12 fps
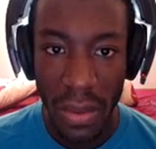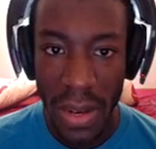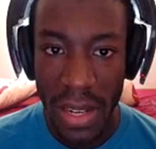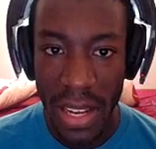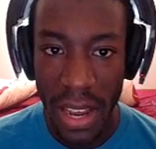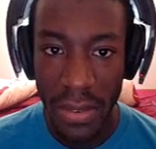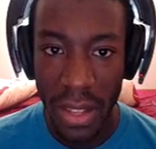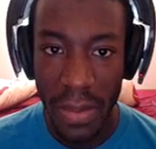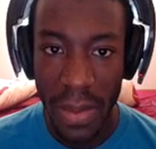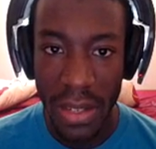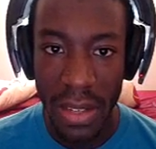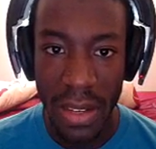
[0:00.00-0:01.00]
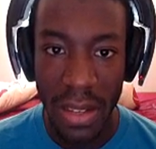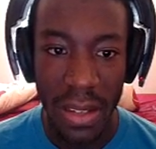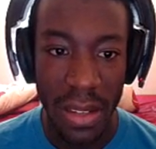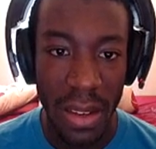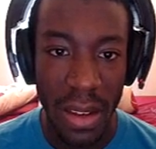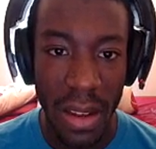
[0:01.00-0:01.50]
We definitely missed it.
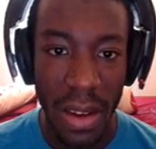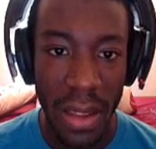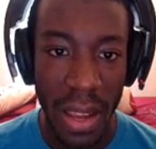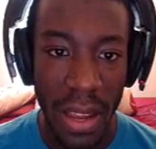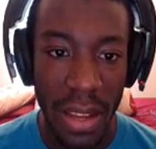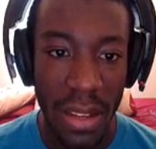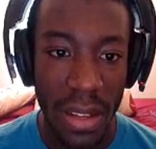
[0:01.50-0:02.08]
Okay.